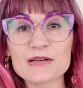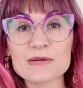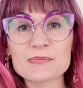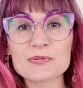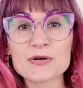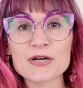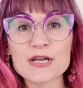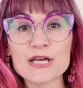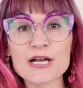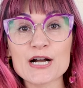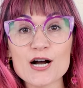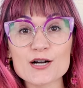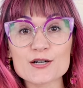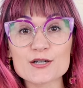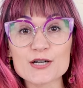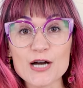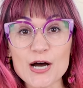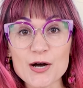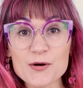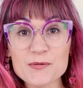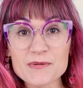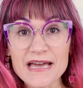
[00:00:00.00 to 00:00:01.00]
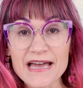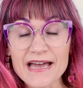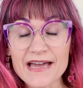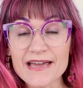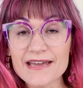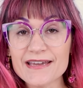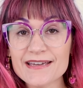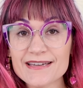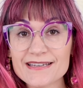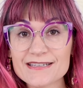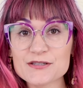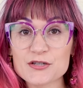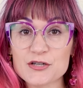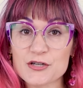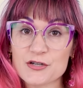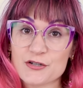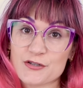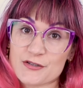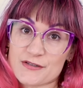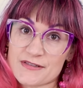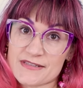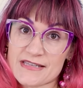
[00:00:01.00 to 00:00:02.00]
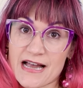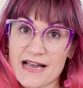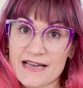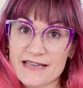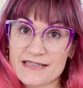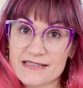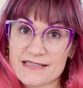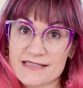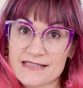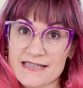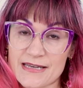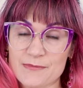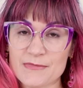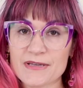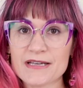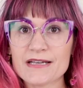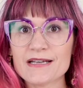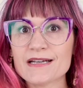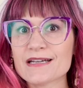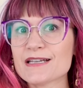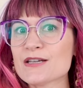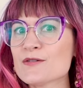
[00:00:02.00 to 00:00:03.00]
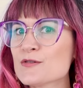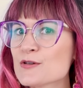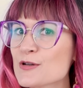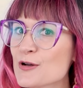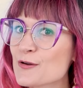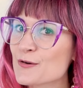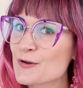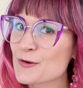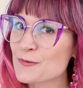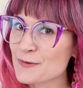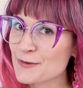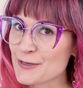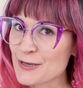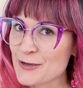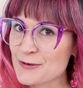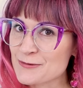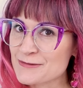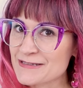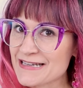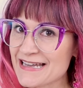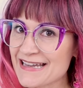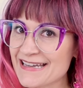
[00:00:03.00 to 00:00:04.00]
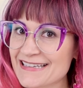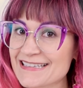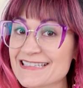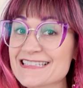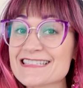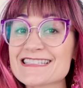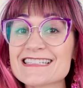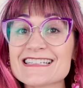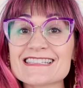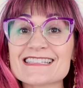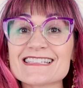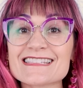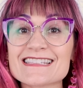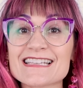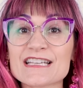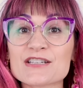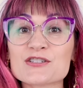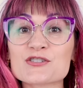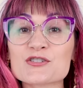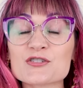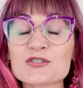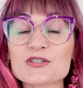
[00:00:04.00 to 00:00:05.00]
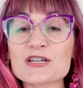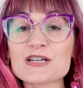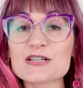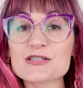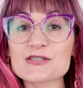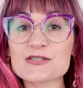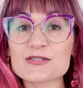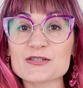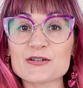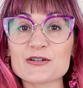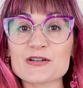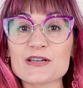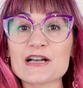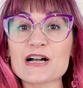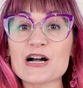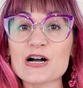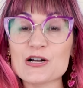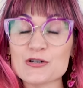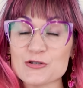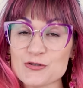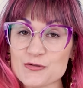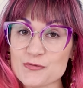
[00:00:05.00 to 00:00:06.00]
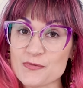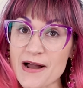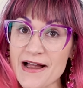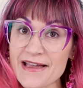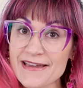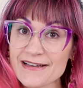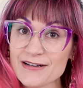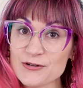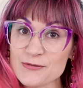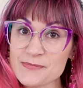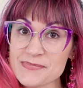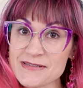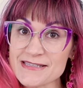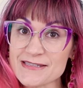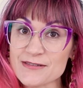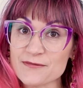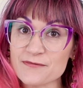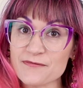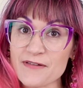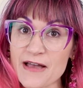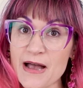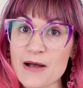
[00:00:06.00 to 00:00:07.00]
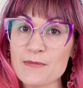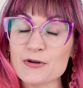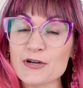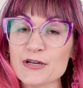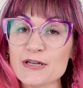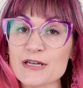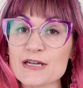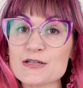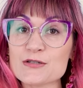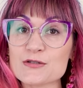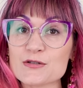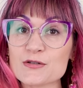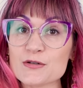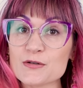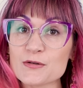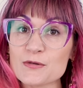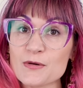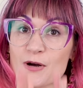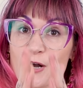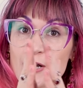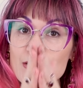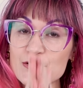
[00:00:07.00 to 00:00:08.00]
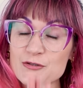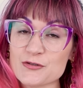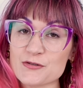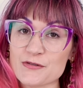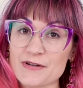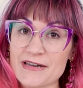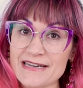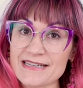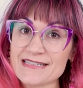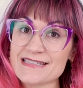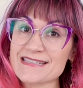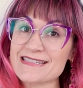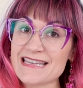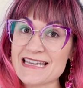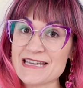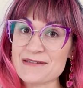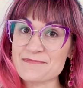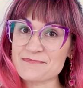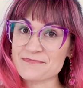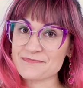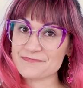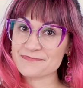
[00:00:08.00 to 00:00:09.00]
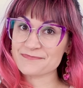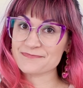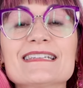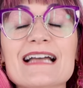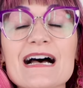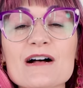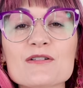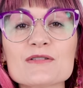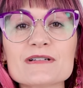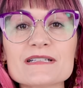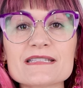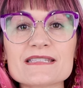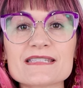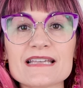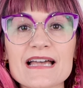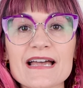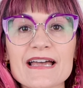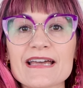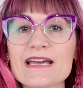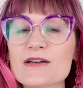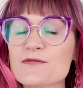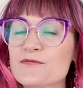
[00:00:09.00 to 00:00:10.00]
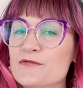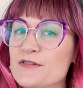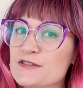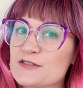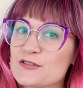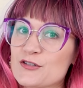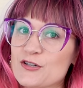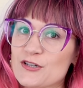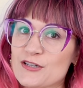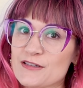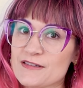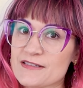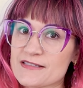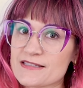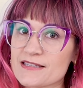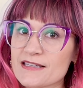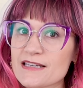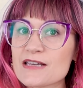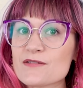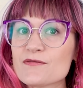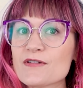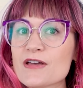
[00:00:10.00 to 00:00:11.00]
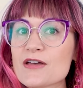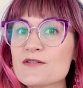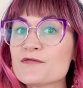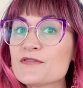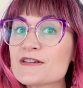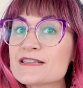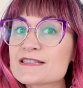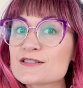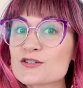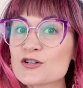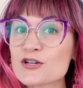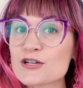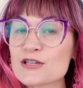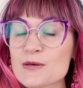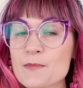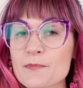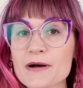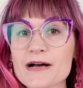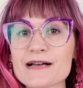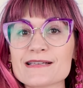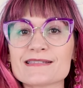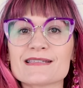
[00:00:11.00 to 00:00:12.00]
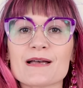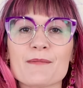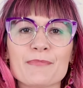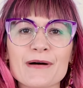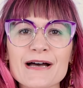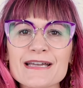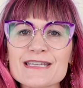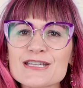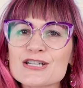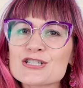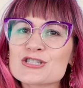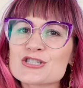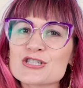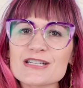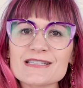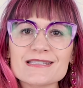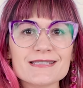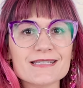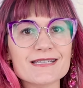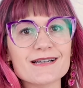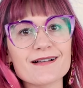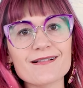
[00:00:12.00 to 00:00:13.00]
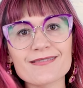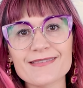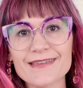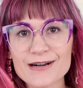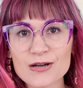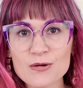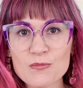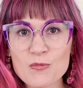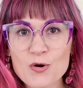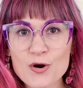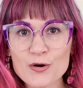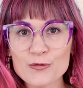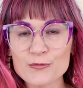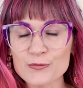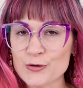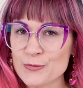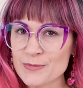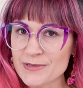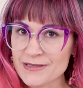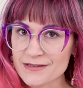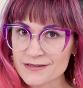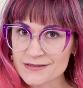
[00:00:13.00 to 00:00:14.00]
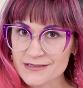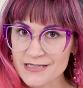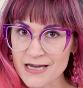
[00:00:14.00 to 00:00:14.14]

like putting a godet into your side seam. And if you don't know what a godet is, it's essentially inserting a triangle piece of fabric into a straight seam. Now let's say it fits good in the sleeve, it fits good in the bust, but you just need a little more room in the